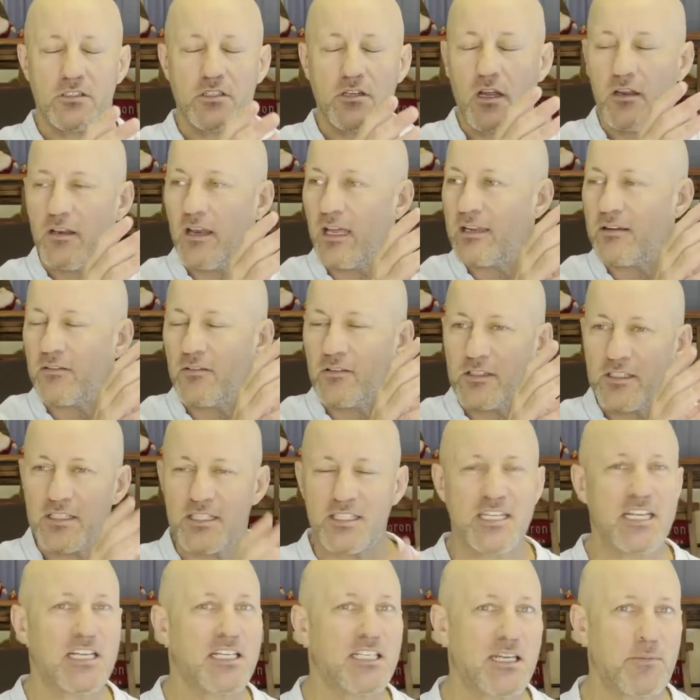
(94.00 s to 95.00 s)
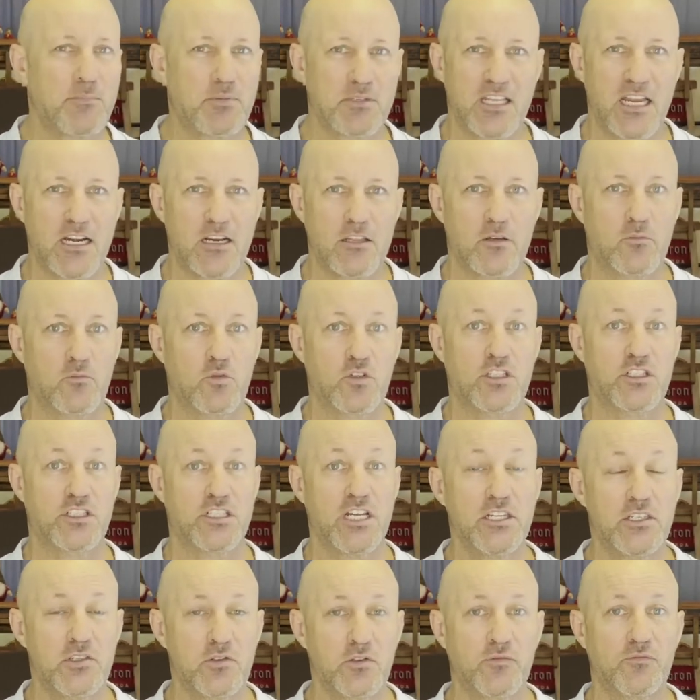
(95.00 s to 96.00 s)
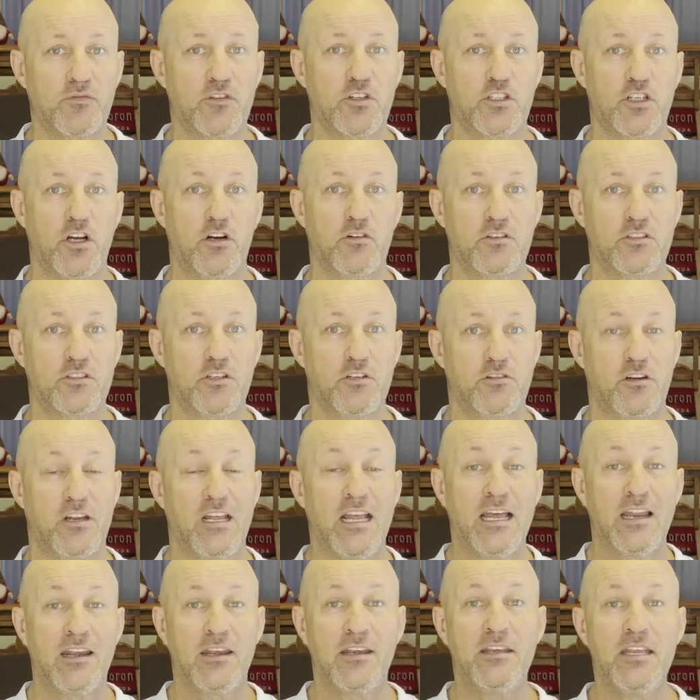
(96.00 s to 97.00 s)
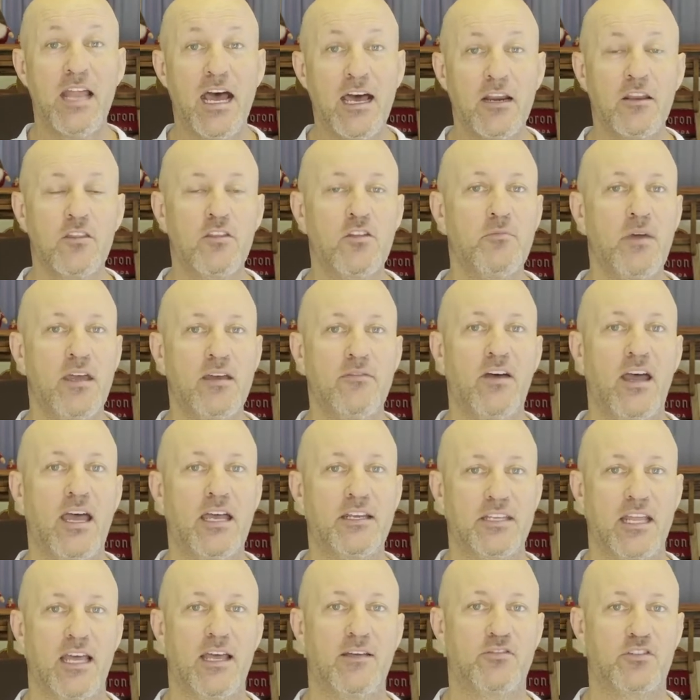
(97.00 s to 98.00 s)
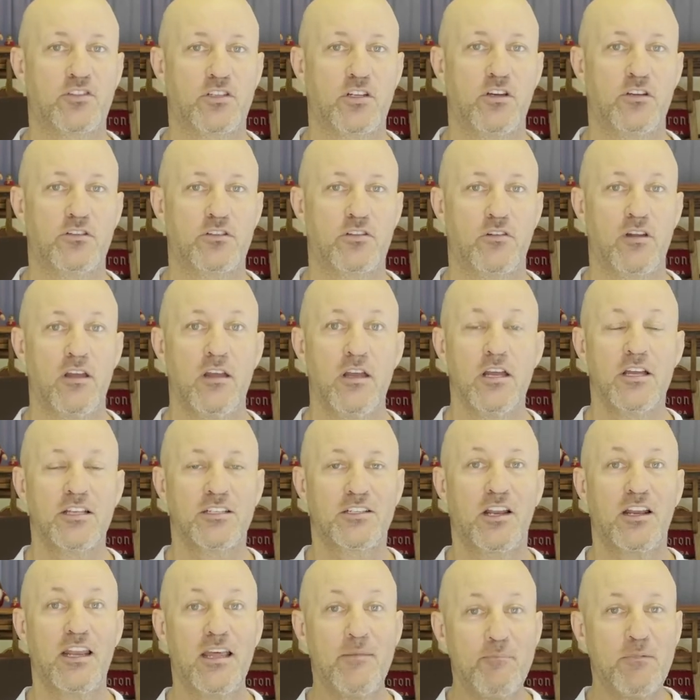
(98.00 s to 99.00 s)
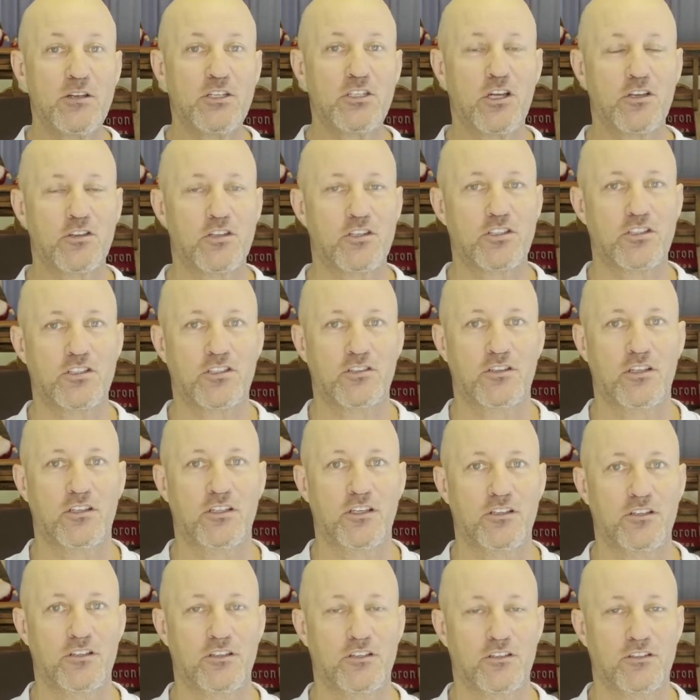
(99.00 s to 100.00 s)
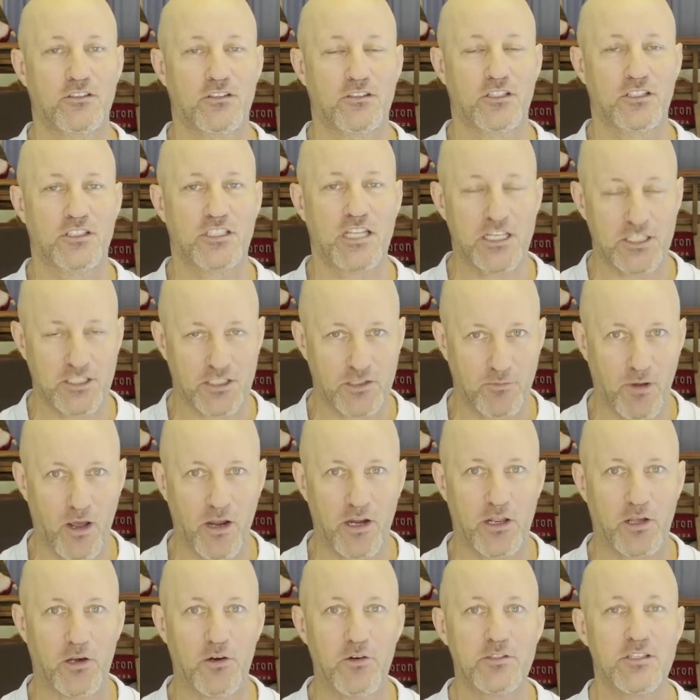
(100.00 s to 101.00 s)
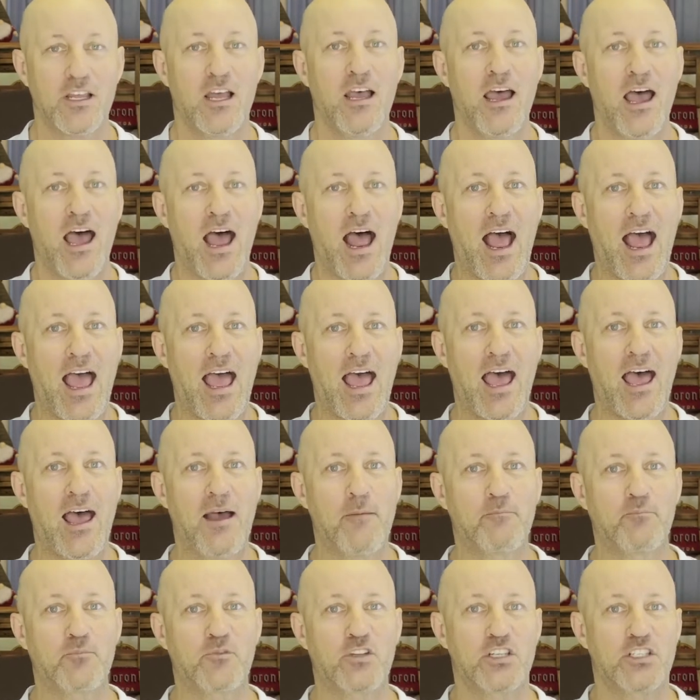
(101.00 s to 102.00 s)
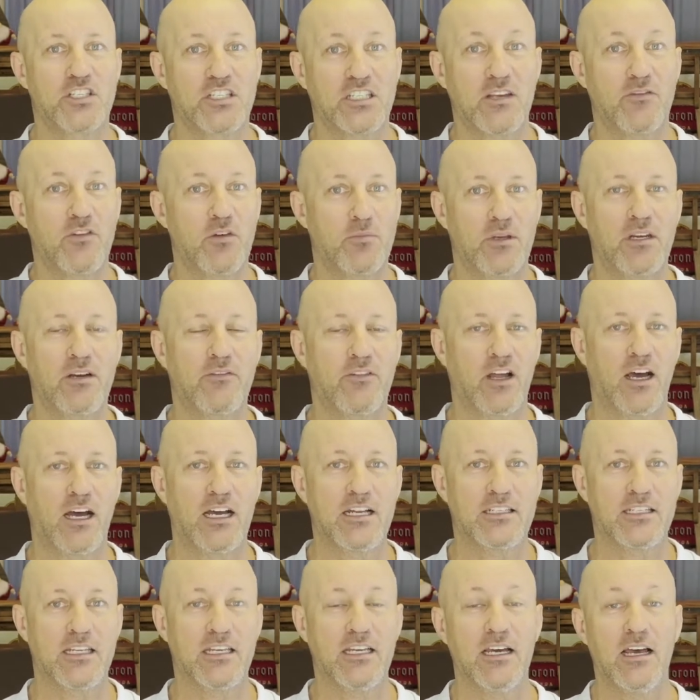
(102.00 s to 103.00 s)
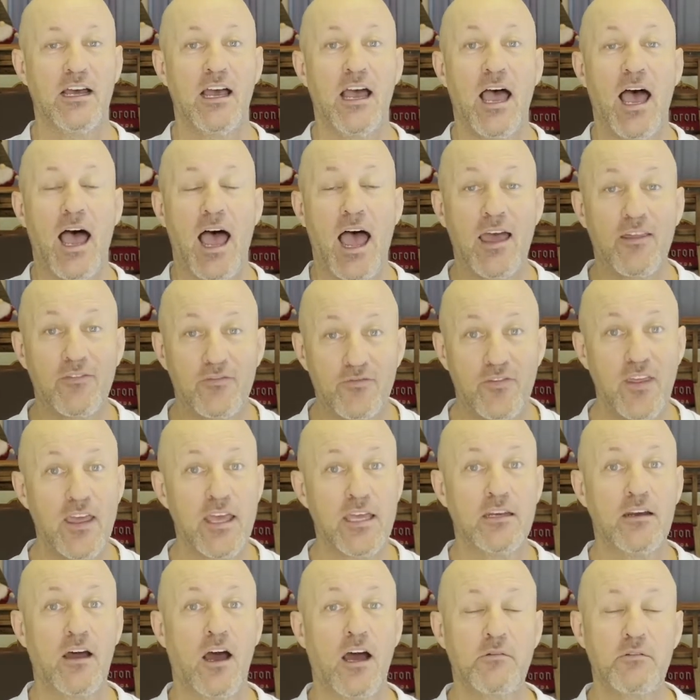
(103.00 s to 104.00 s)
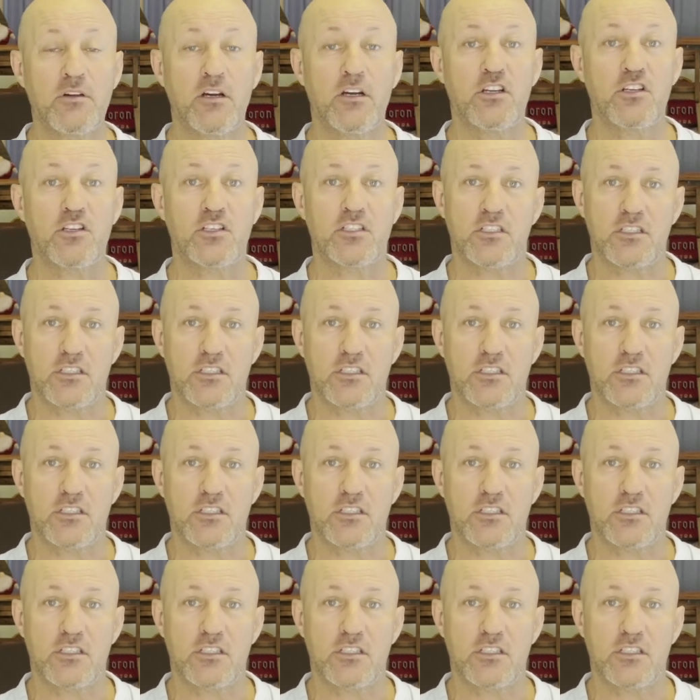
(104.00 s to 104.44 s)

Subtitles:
like 60% of them were scheduled for shoulder surgery. None of them ever had to have surgery. So let me show you the testimonials, just to give you a bit of an idea, and then I'm going to